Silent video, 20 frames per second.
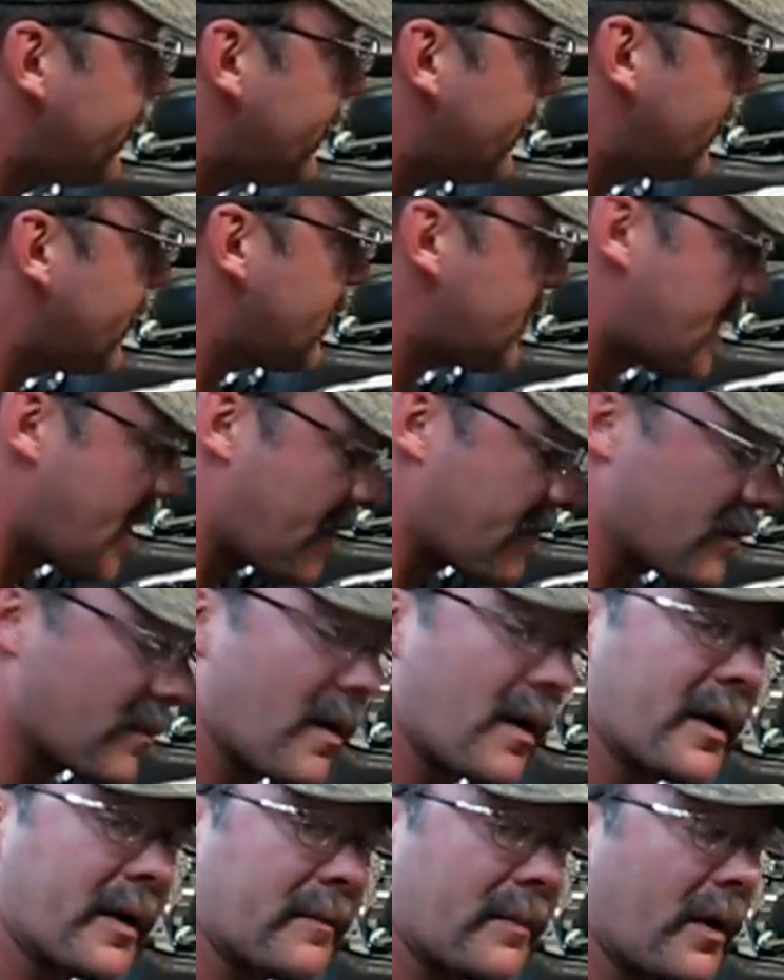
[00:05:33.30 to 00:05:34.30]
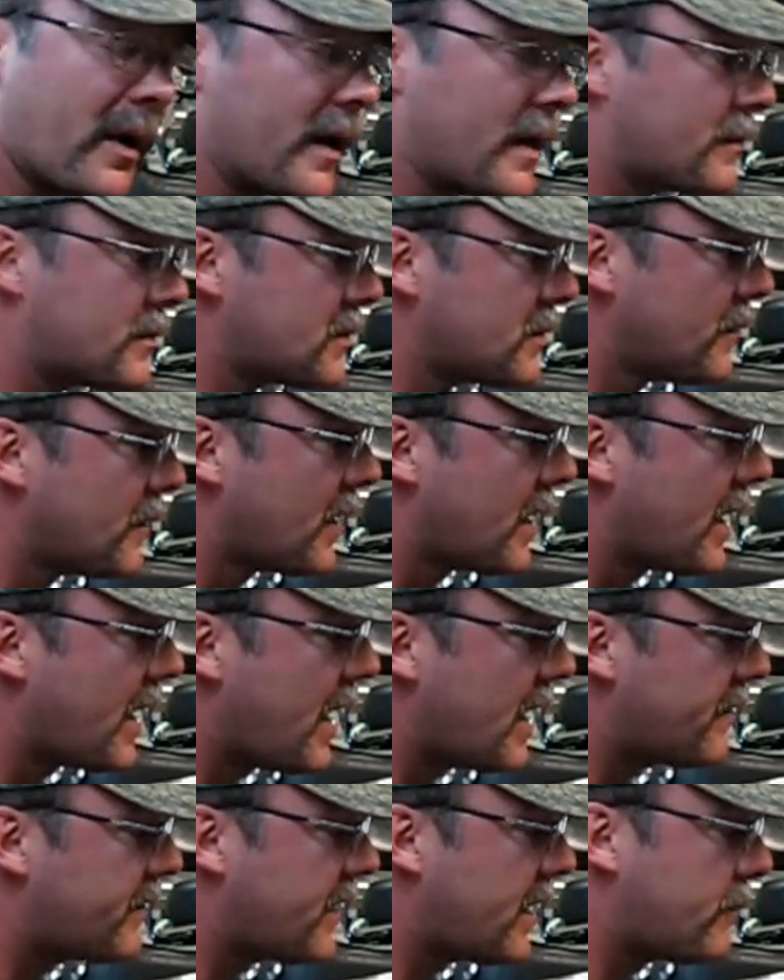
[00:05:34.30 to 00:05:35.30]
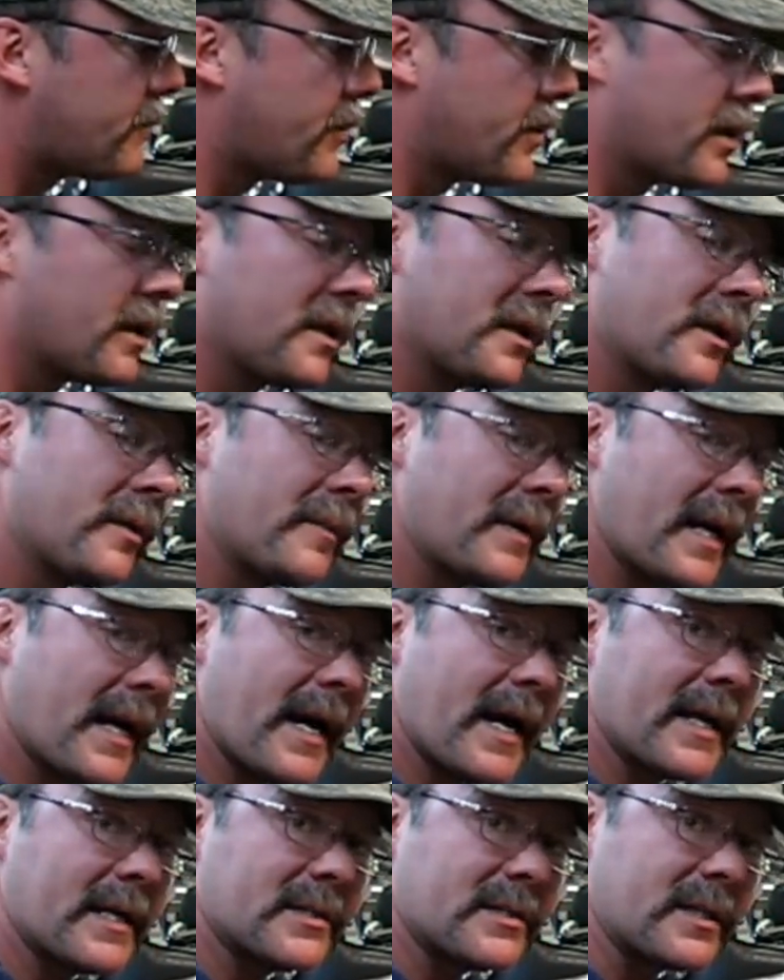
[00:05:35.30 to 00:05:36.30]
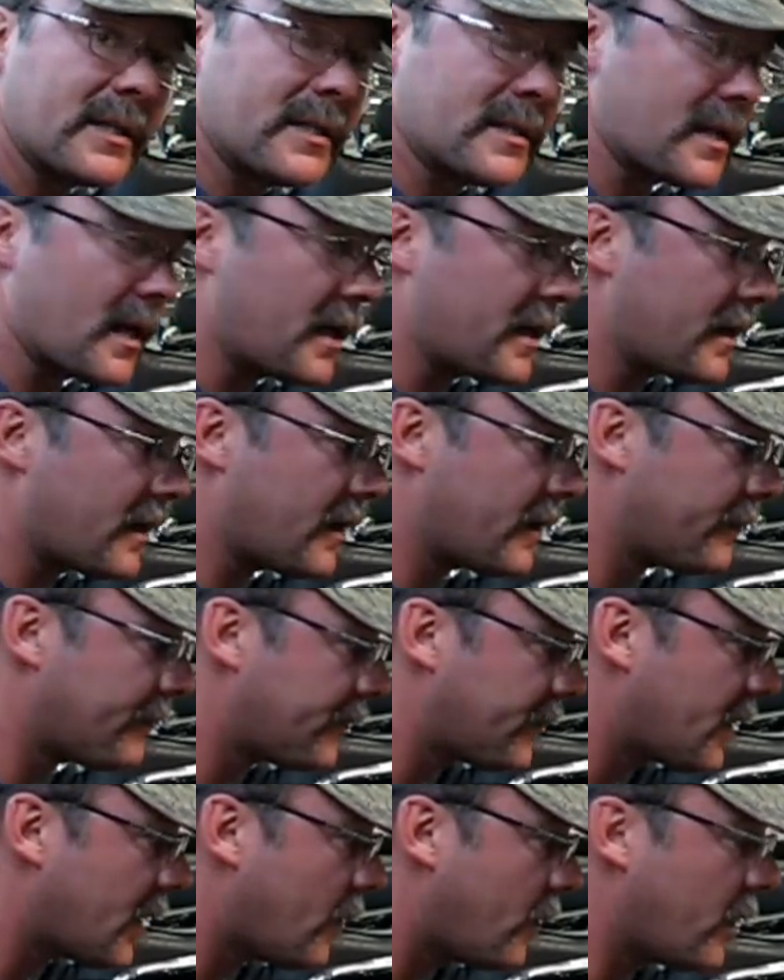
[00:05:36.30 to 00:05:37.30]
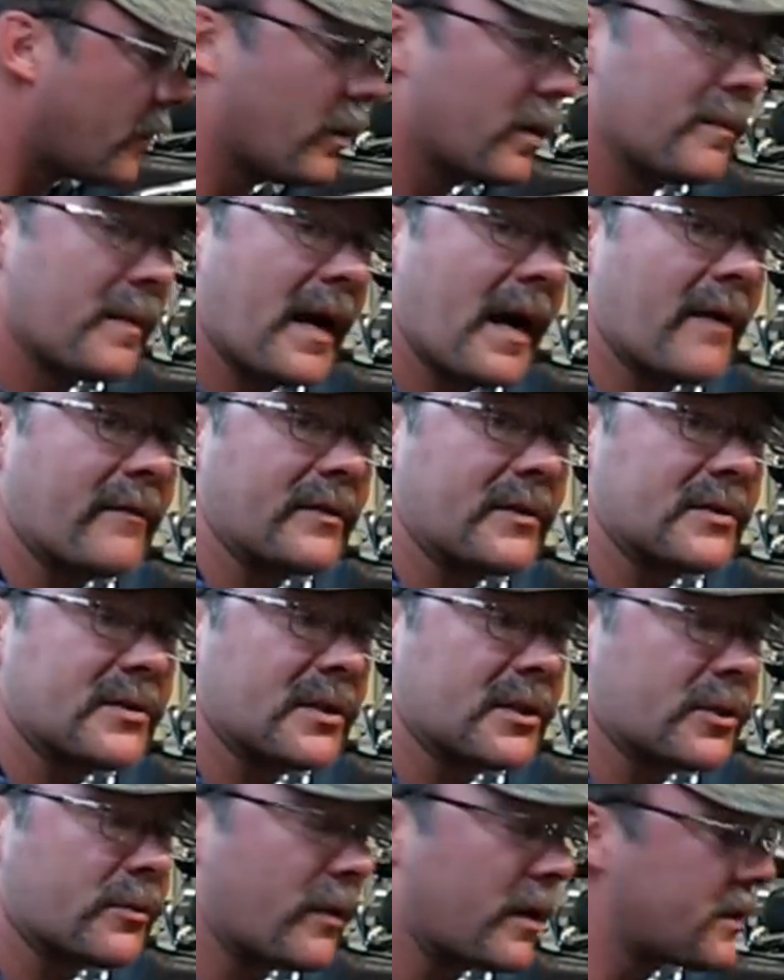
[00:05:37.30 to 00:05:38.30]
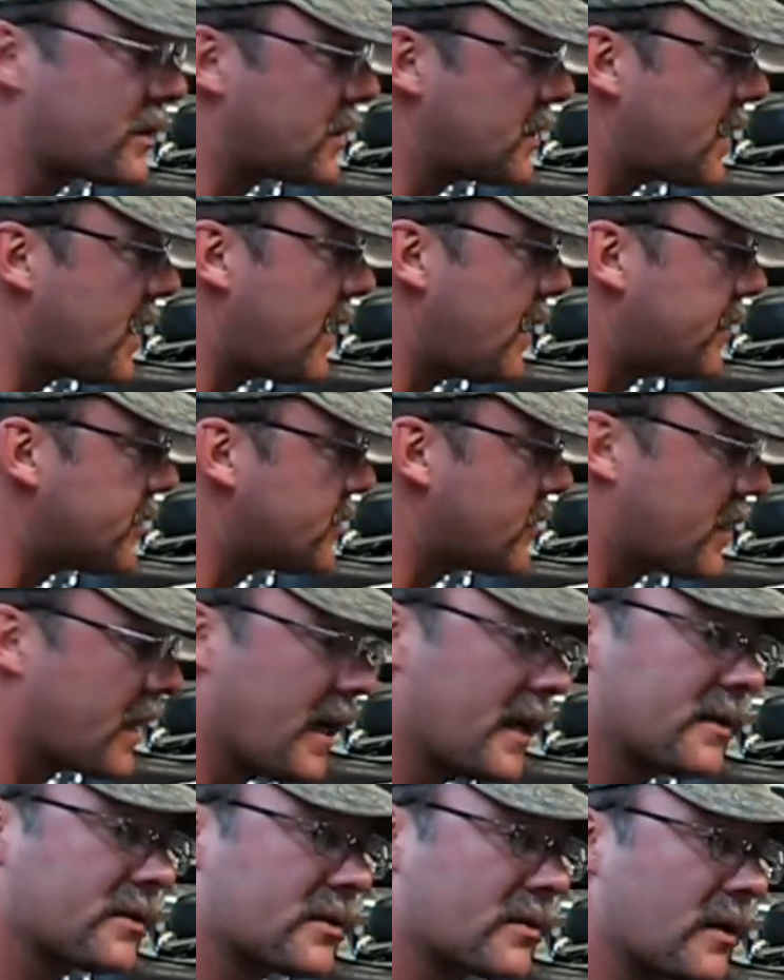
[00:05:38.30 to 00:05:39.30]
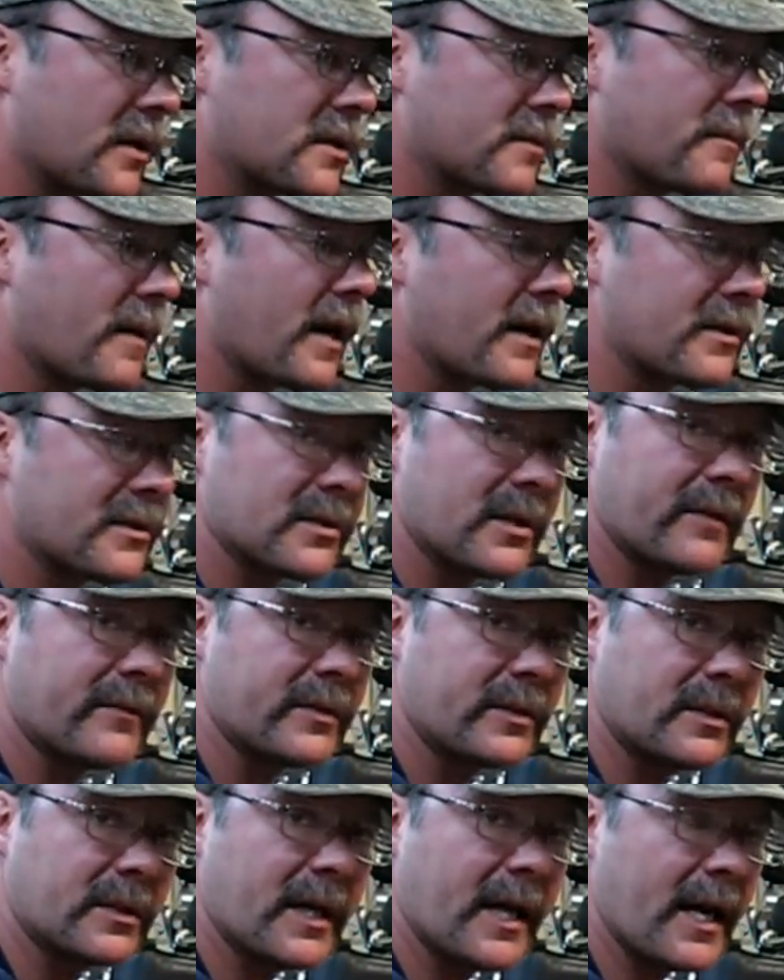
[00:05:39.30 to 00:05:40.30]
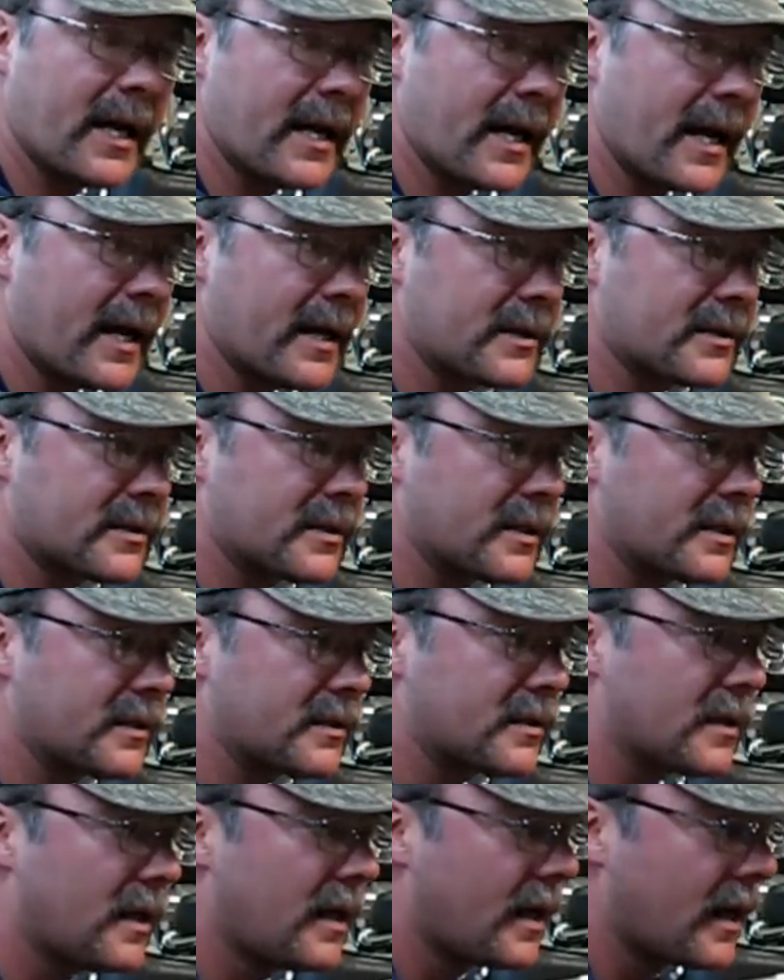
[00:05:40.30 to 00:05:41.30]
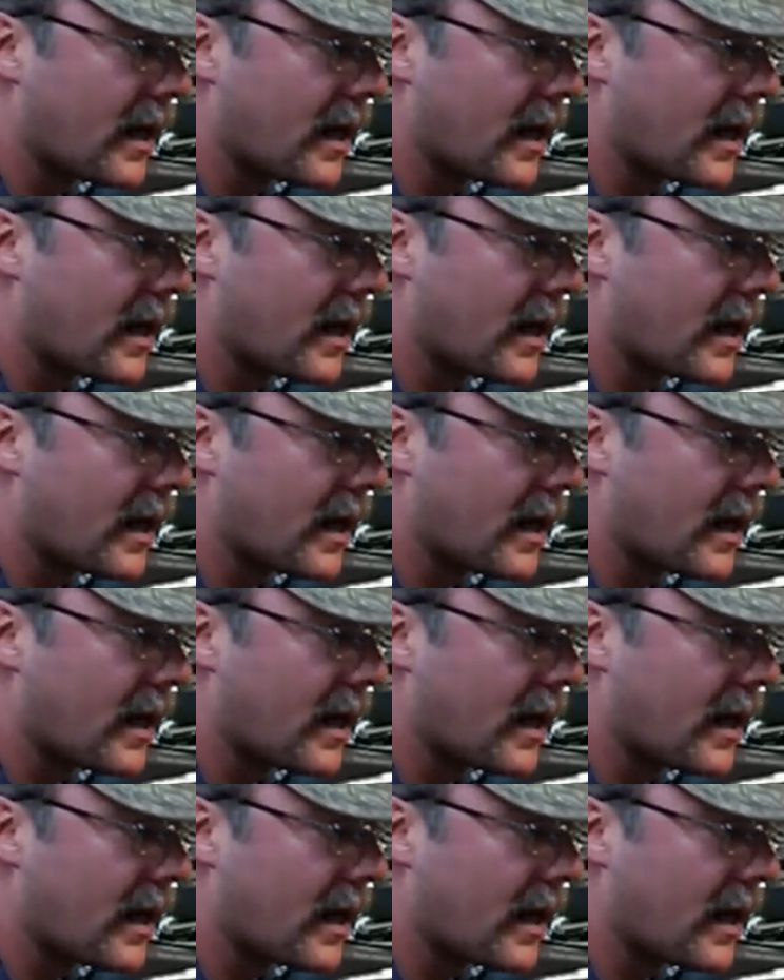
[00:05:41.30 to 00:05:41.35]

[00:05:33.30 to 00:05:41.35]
these aftermarket pipes, and if you had put a little bit of anti-seize on there, we wouldn't be having this situation now. So I can't stress, buy yourself a little can of anti-seize.